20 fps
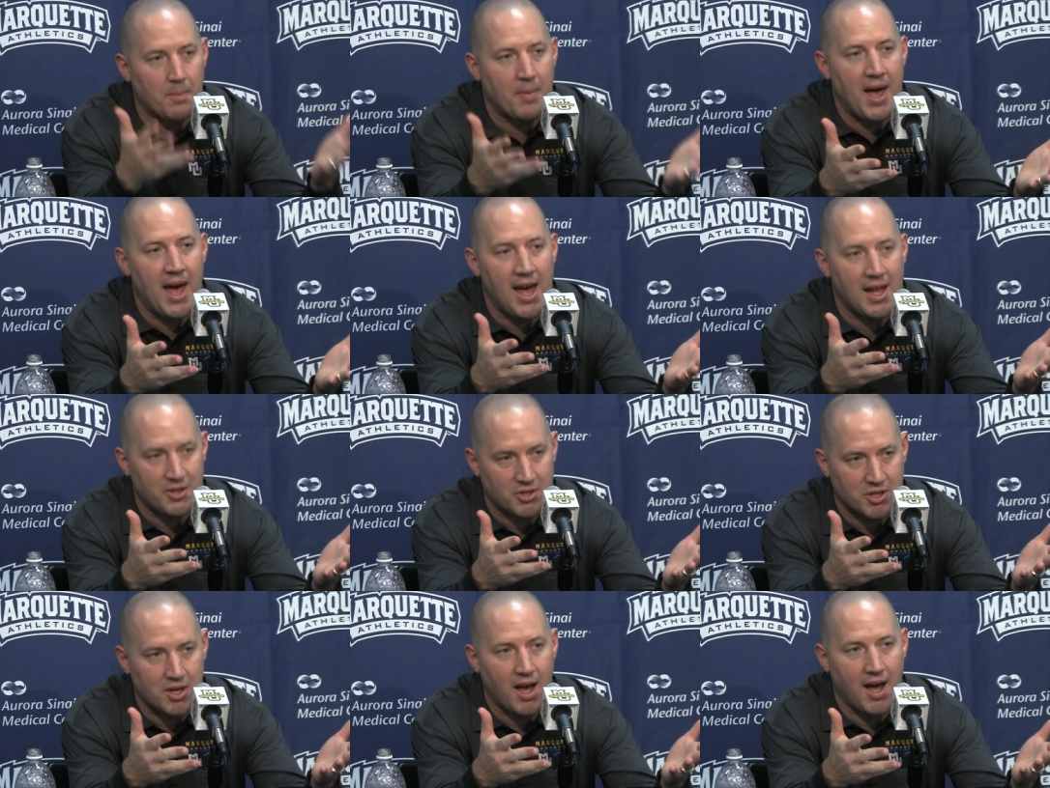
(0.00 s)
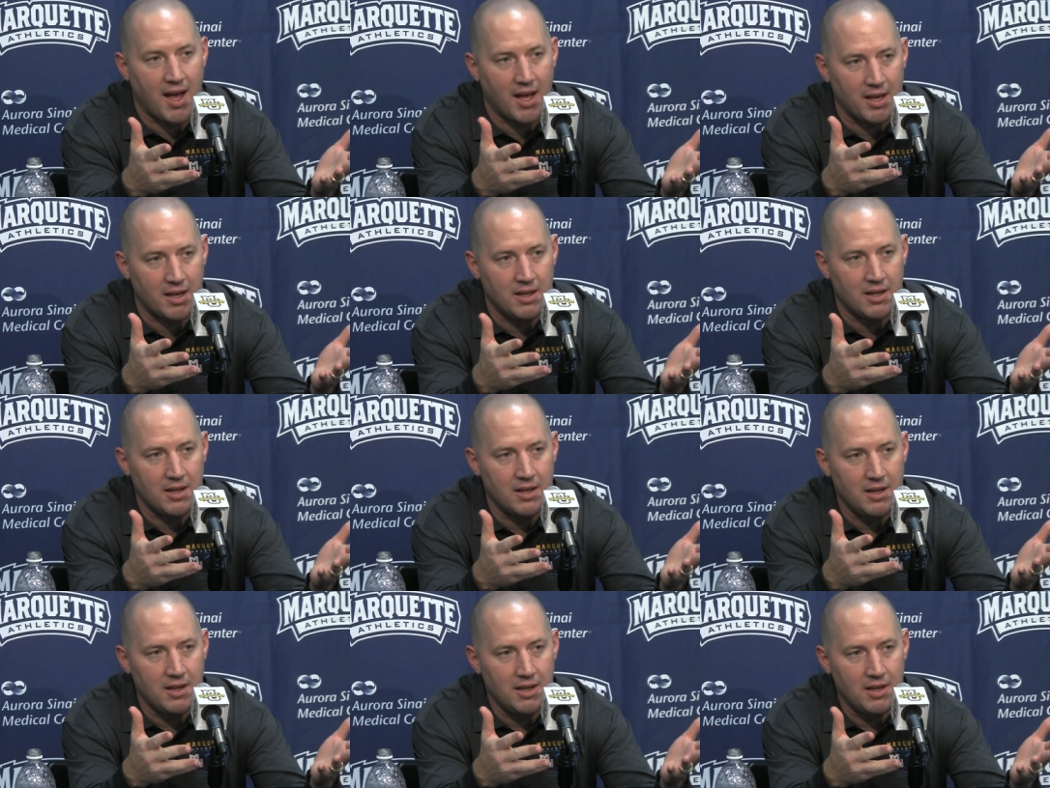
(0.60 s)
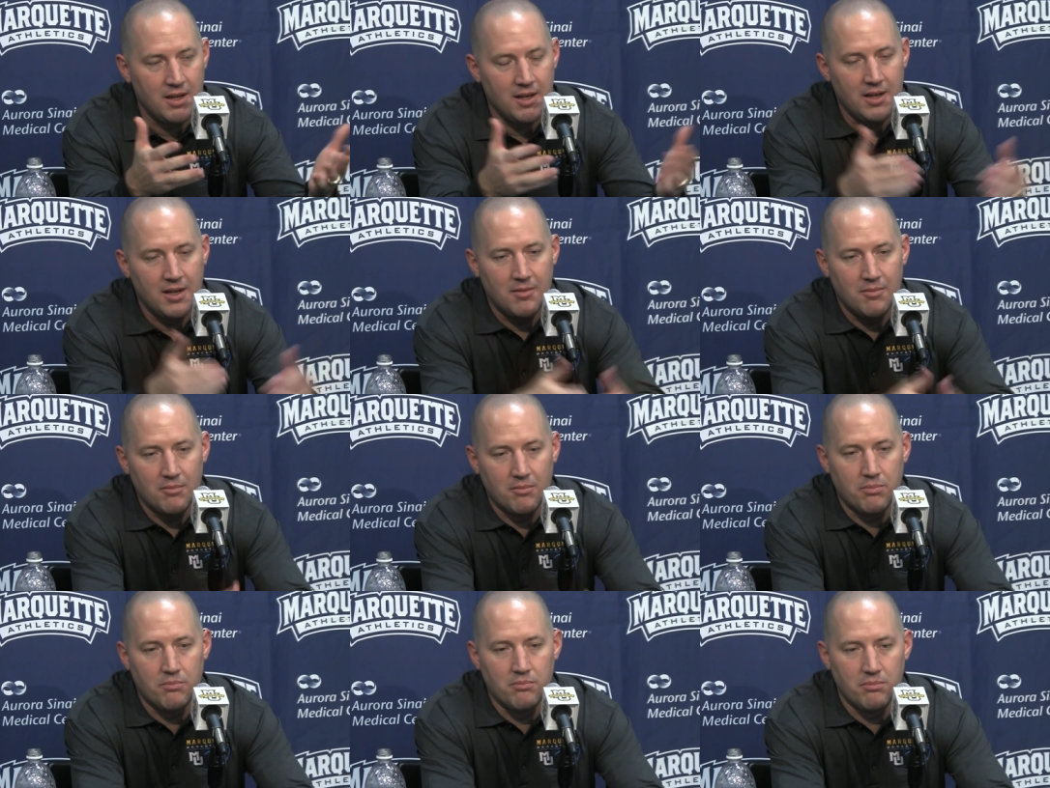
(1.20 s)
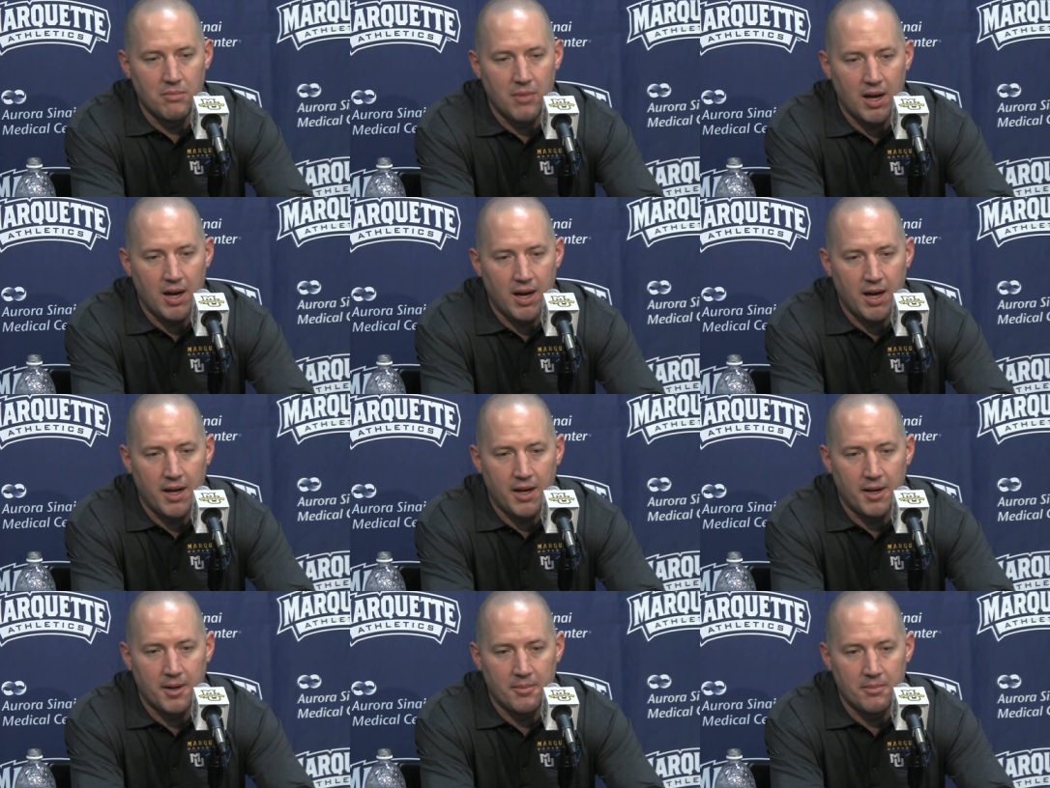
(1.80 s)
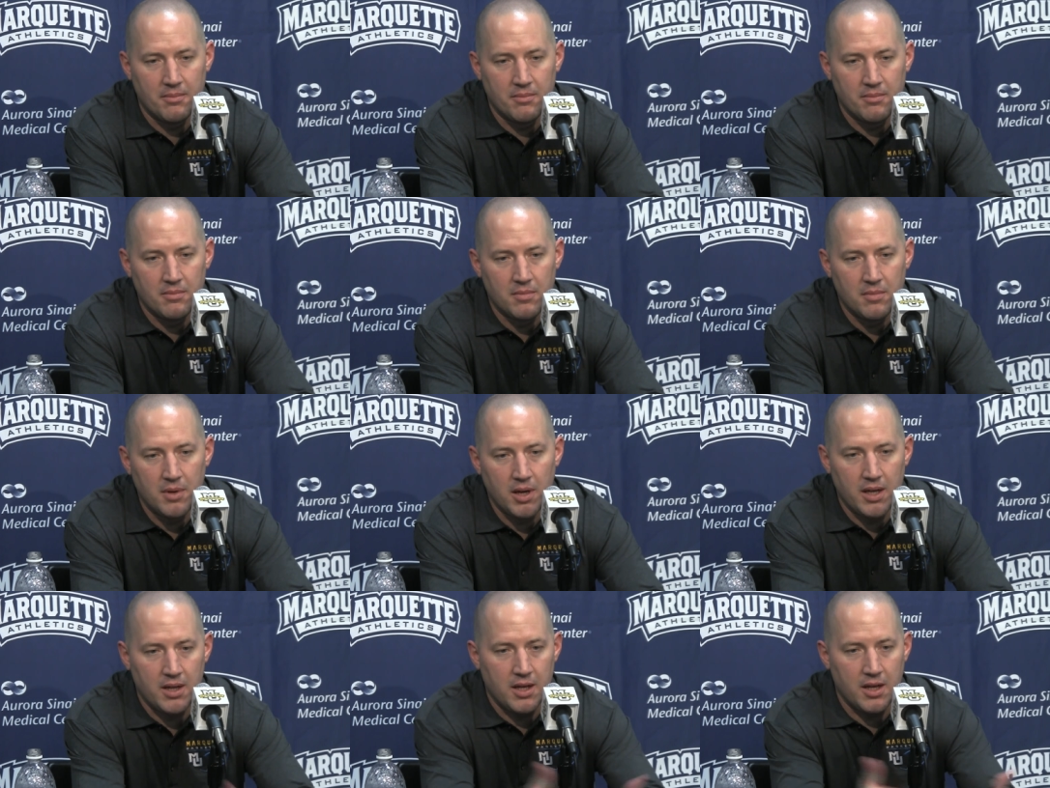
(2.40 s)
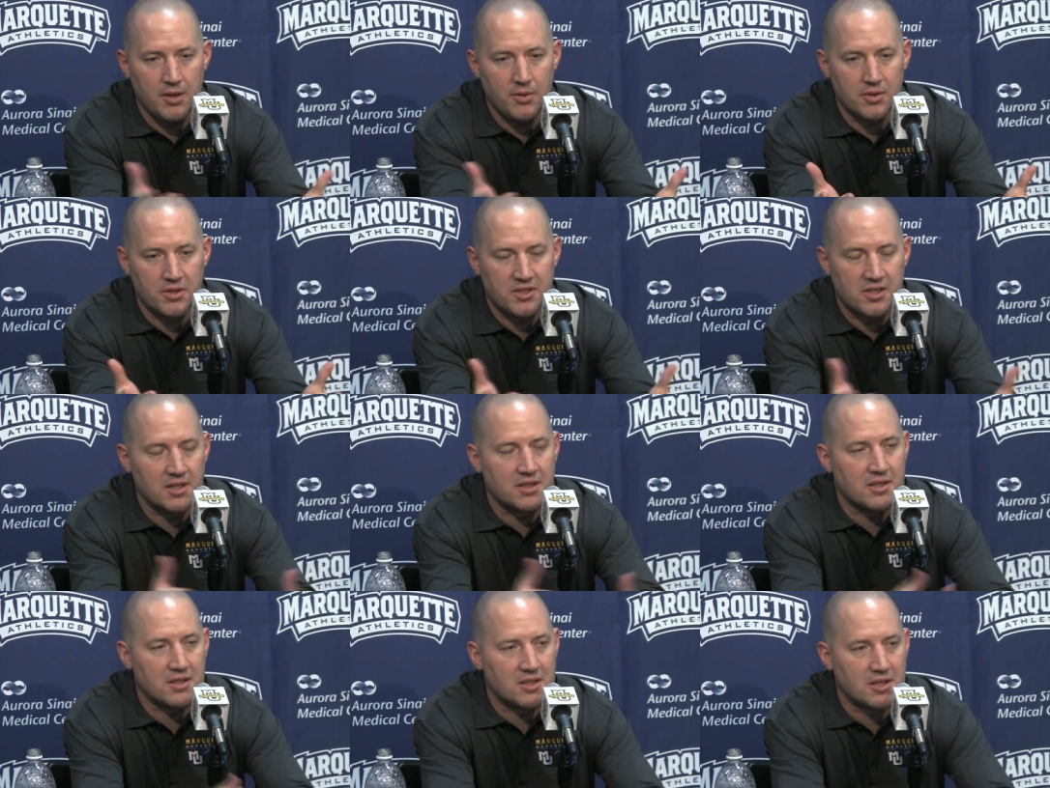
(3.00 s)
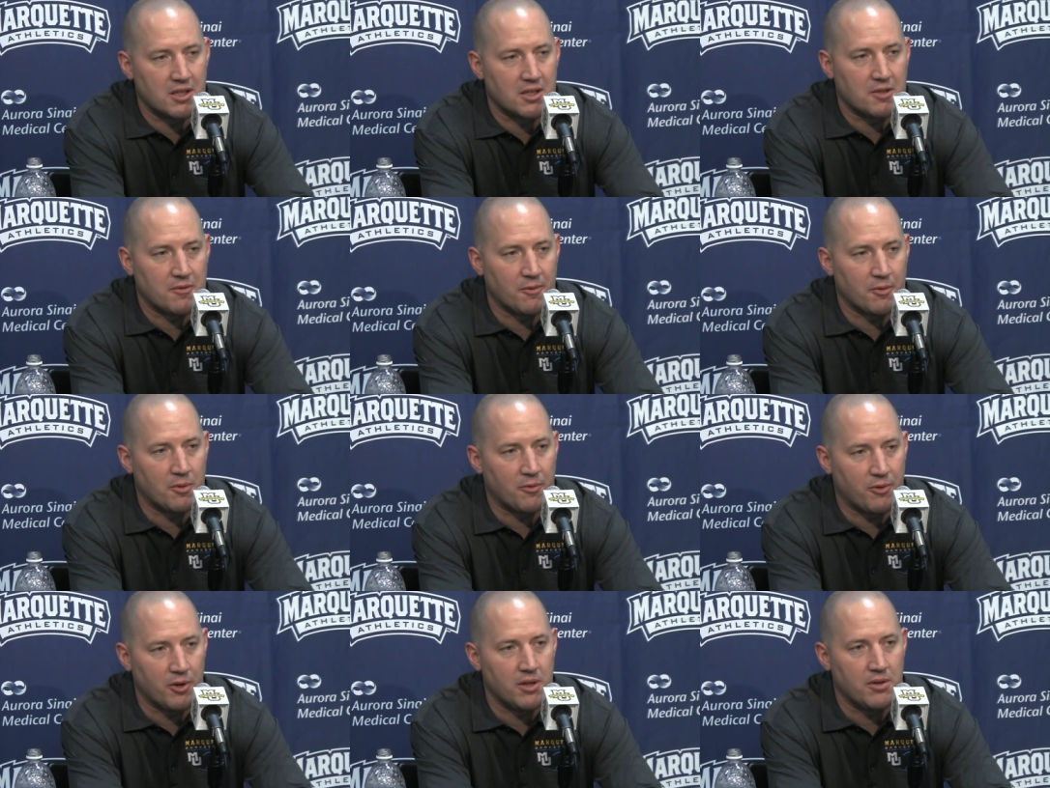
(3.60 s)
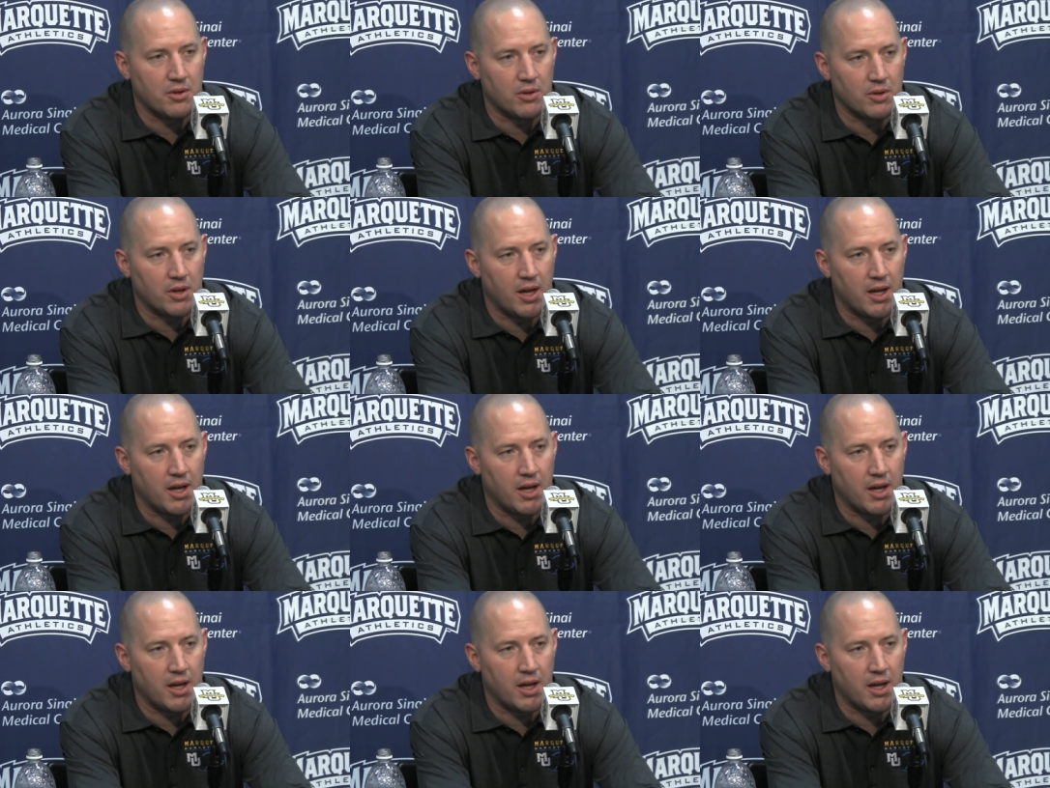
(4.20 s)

a bad shot. Um, and then he was six of six from the free throw